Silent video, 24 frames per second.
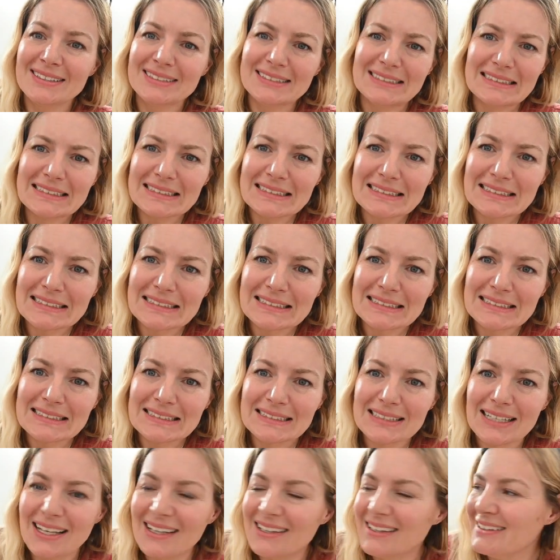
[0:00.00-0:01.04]
Ooh.
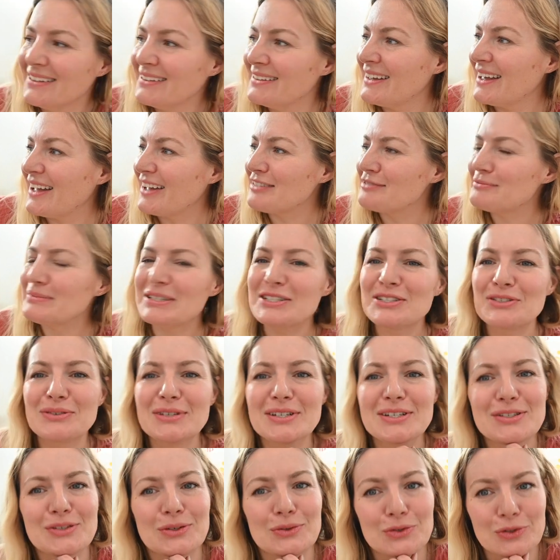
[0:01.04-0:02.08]
I've been
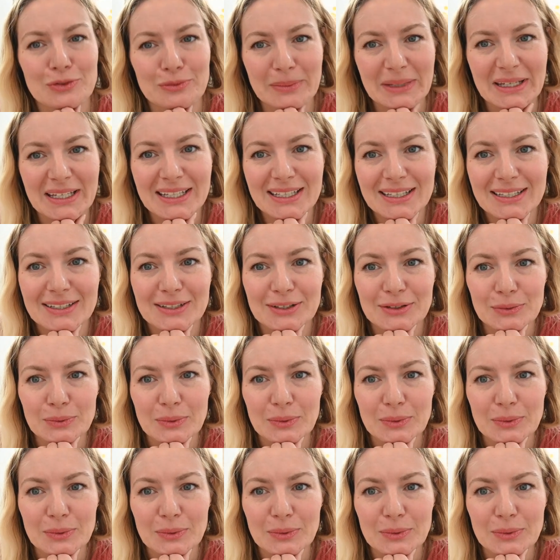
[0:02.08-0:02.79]
doing social media